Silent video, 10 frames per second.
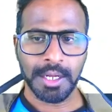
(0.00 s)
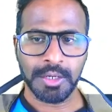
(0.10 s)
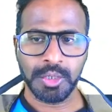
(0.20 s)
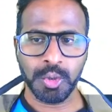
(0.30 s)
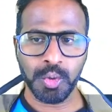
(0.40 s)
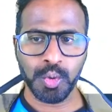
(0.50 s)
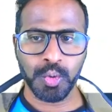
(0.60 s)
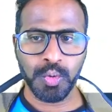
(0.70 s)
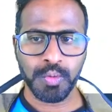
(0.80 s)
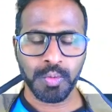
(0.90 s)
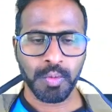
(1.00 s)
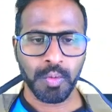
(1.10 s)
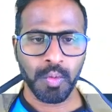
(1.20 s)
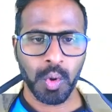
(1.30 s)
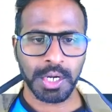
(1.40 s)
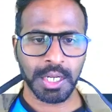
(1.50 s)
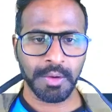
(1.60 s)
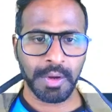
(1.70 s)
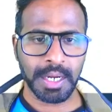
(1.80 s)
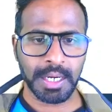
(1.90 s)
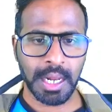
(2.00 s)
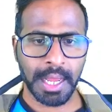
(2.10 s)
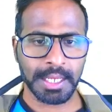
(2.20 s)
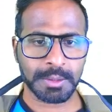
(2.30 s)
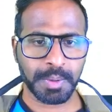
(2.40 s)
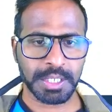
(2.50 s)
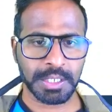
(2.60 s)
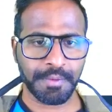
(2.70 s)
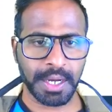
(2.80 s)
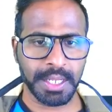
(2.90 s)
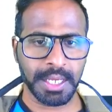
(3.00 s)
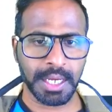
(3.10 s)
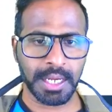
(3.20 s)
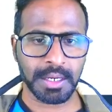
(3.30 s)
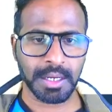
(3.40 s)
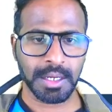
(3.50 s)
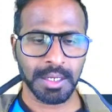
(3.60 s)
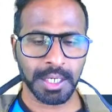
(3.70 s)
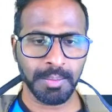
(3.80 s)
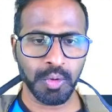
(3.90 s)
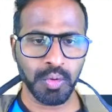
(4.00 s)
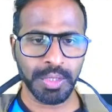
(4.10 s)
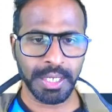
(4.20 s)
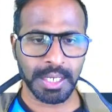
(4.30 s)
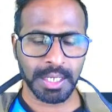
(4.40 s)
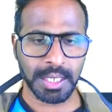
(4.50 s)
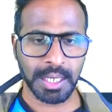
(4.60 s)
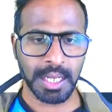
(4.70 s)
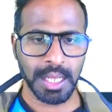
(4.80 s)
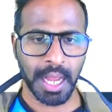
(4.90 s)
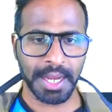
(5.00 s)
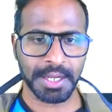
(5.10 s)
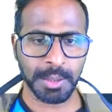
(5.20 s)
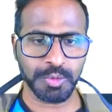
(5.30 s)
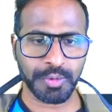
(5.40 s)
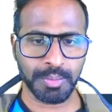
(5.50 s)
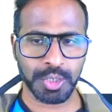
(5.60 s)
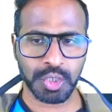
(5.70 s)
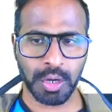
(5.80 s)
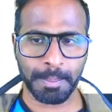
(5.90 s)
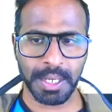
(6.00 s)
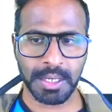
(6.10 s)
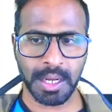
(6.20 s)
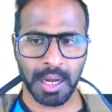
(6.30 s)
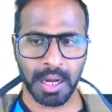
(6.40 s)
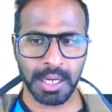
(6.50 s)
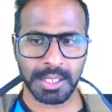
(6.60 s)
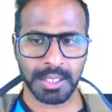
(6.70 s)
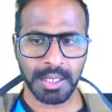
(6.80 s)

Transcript: Do whatever I specified here, remove the items from the shopping cart